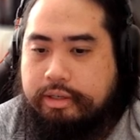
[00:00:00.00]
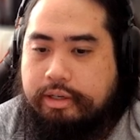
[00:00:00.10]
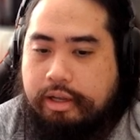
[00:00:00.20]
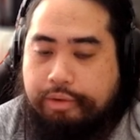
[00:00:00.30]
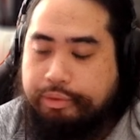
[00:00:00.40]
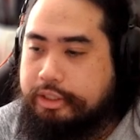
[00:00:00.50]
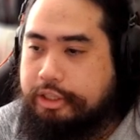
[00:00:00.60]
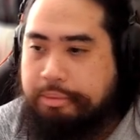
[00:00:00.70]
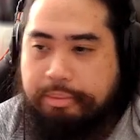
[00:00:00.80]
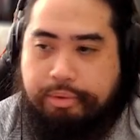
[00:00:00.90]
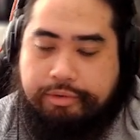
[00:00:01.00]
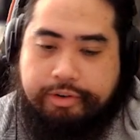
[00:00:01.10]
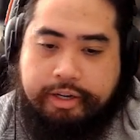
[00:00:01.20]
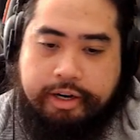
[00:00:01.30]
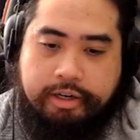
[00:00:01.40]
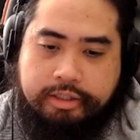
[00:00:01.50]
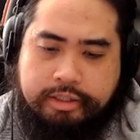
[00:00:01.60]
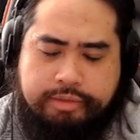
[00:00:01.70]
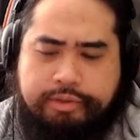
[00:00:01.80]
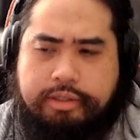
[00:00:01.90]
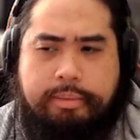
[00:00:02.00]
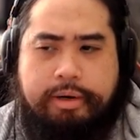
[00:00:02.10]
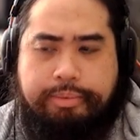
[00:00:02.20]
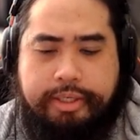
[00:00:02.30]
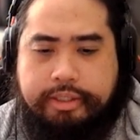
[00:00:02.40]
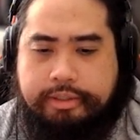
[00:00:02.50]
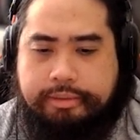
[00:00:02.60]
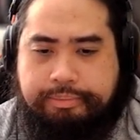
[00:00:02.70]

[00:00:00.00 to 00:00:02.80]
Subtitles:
We're just talking about pulling for the characters because for some odd reason,